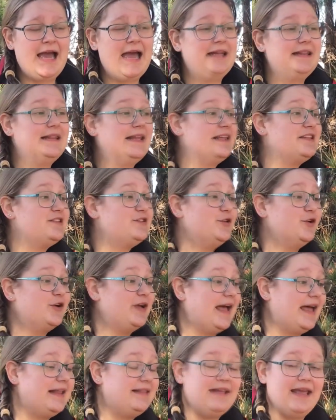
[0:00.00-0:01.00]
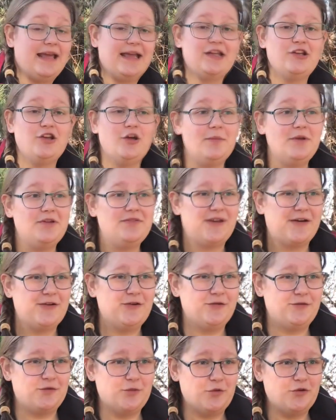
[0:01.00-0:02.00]
And let's look at the economic
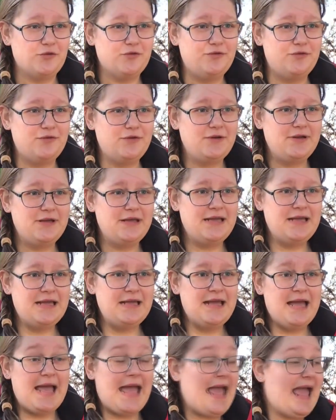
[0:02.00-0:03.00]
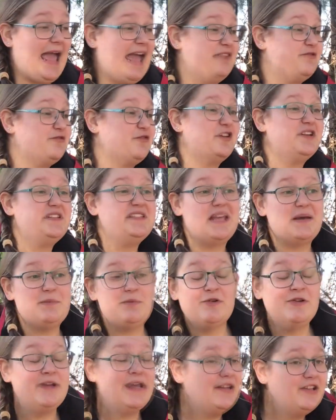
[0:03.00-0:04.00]
value of a wolf. And for
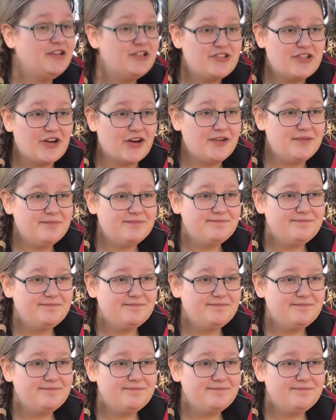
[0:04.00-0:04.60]
example, Yellowstone.